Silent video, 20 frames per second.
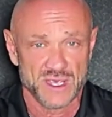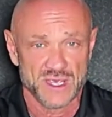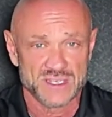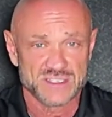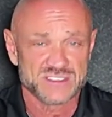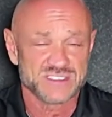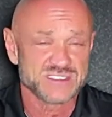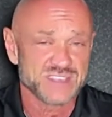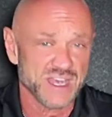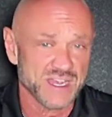
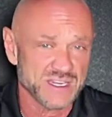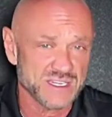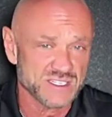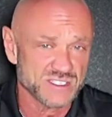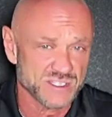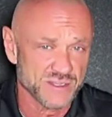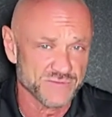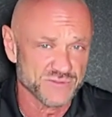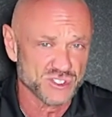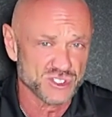Studies
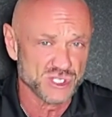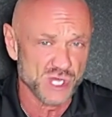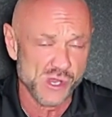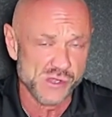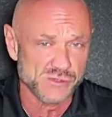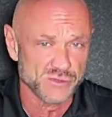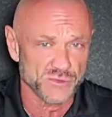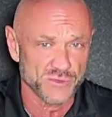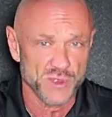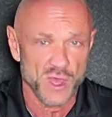have
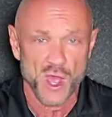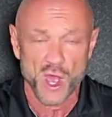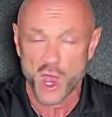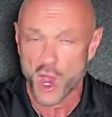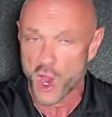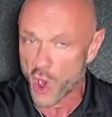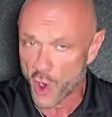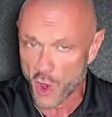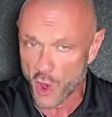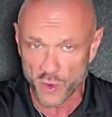shown
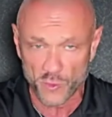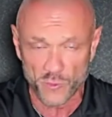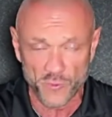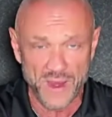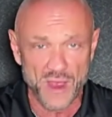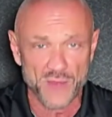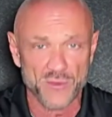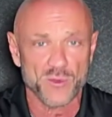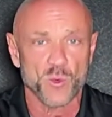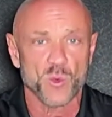all
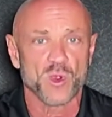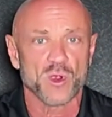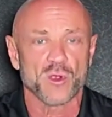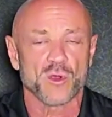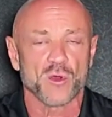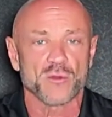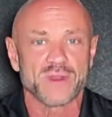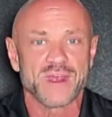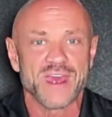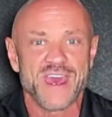around the
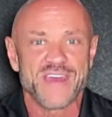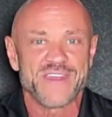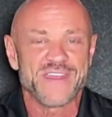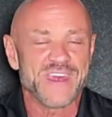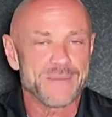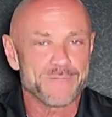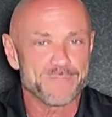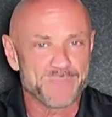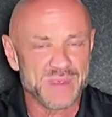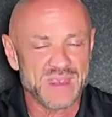world
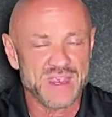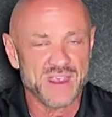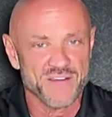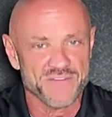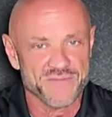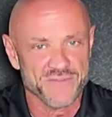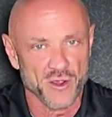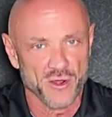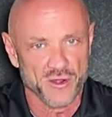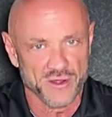that
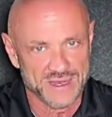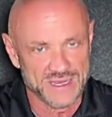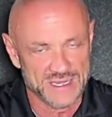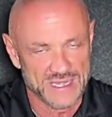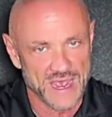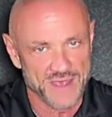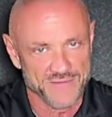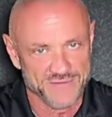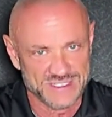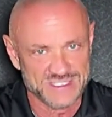BFR can
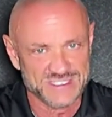have a